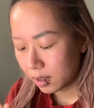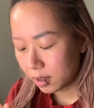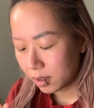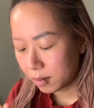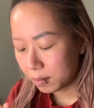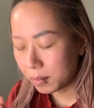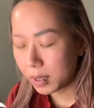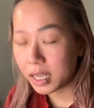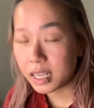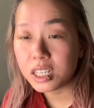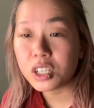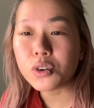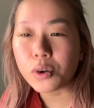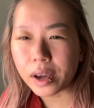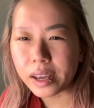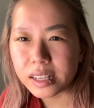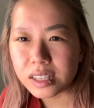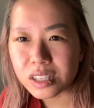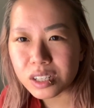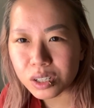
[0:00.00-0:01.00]
me
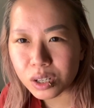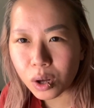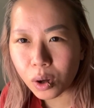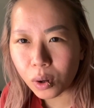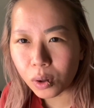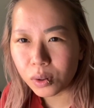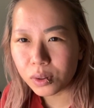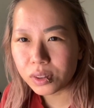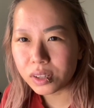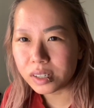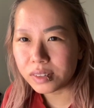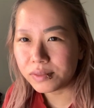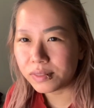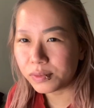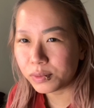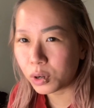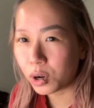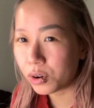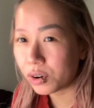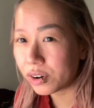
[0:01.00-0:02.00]
trying to call the
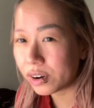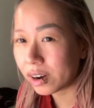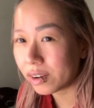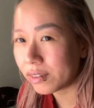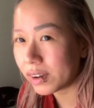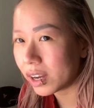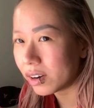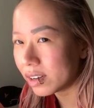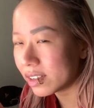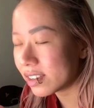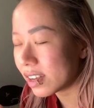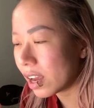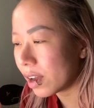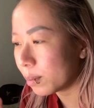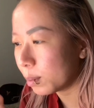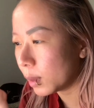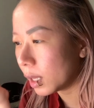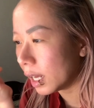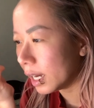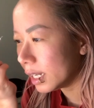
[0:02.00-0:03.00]
coronavirus
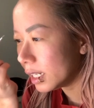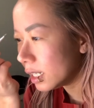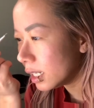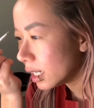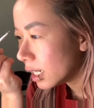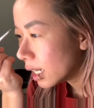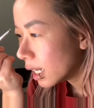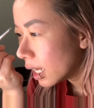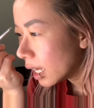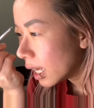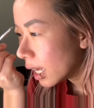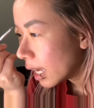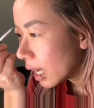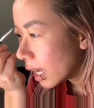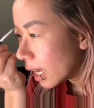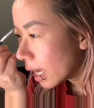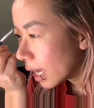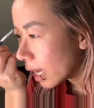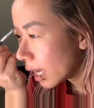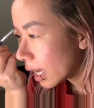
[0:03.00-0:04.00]
helpline,
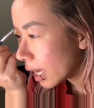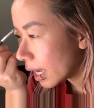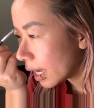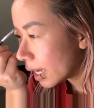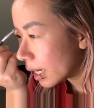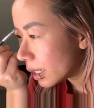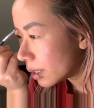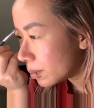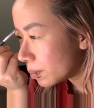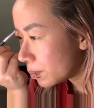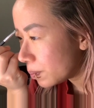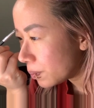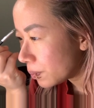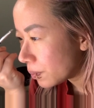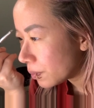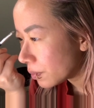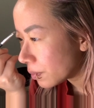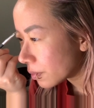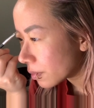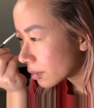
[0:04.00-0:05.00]
and
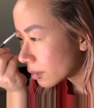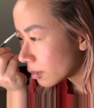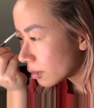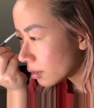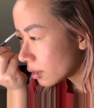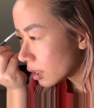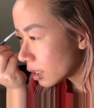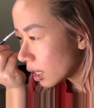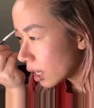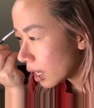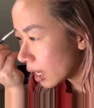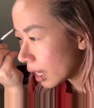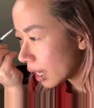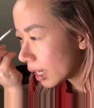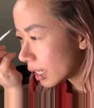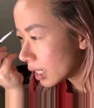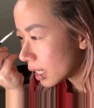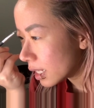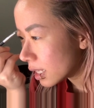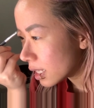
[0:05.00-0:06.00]

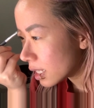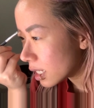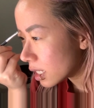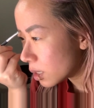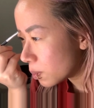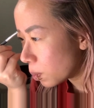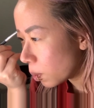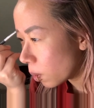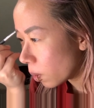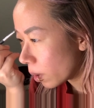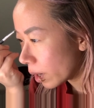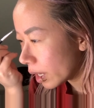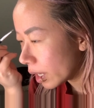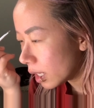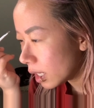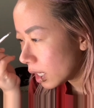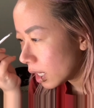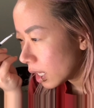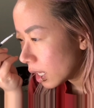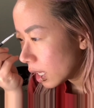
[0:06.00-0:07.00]
at this
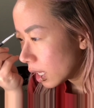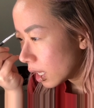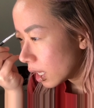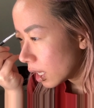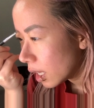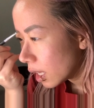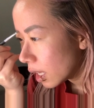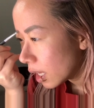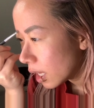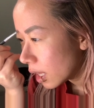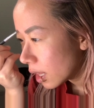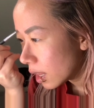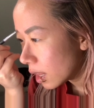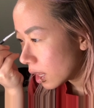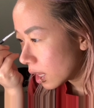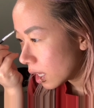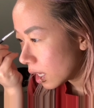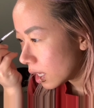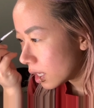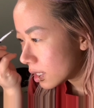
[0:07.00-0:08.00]
point
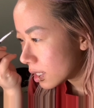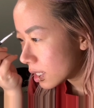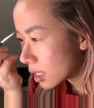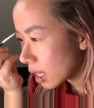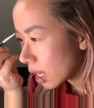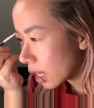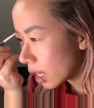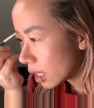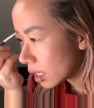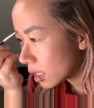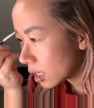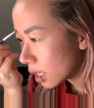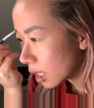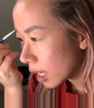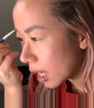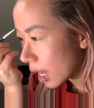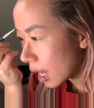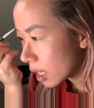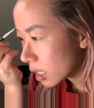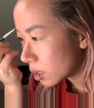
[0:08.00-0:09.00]
they
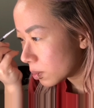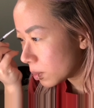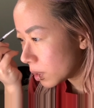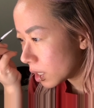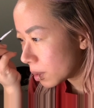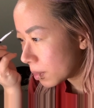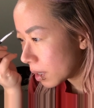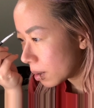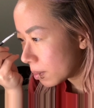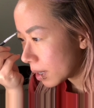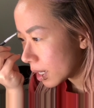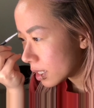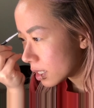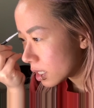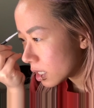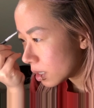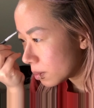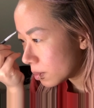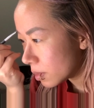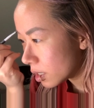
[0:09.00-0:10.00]
asked me about my
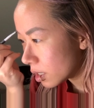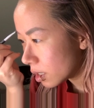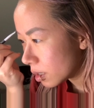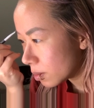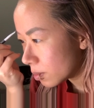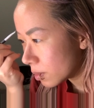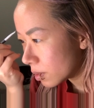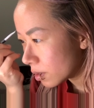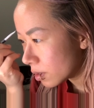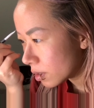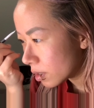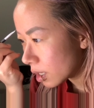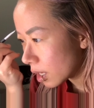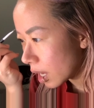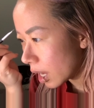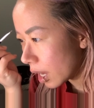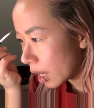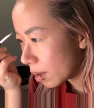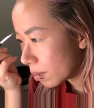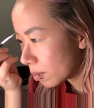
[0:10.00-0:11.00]
symptoms,
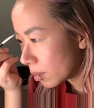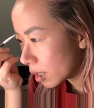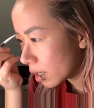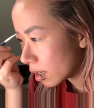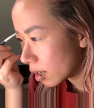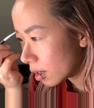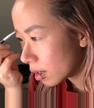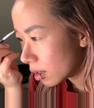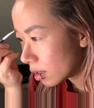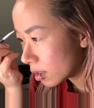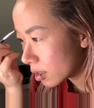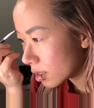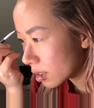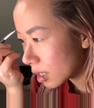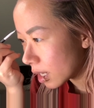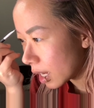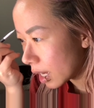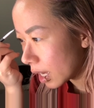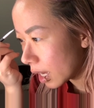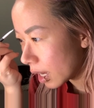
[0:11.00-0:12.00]
and because
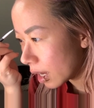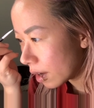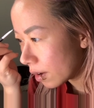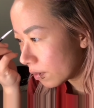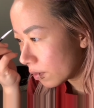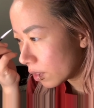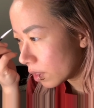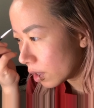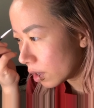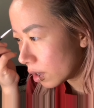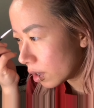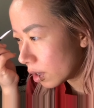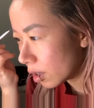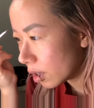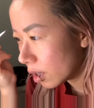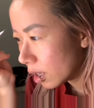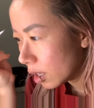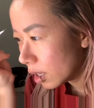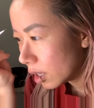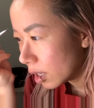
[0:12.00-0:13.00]
I have the
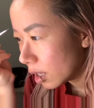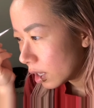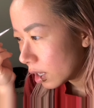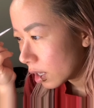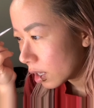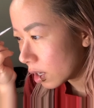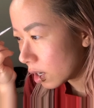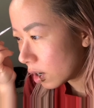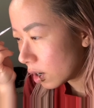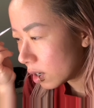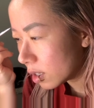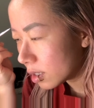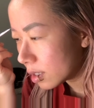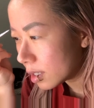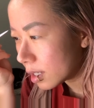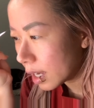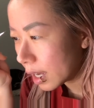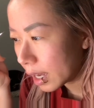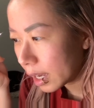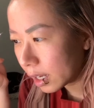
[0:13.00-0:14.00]

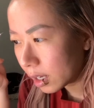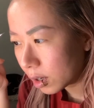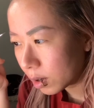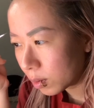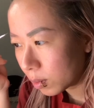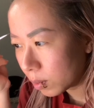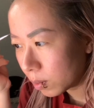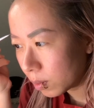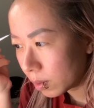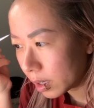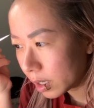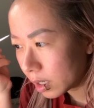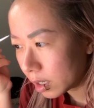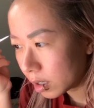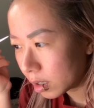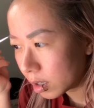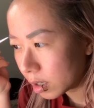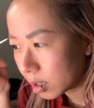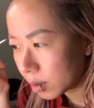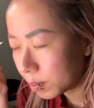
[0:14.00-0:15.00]
contact with
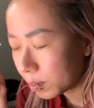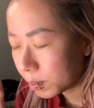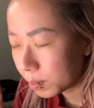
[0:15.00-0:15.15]
a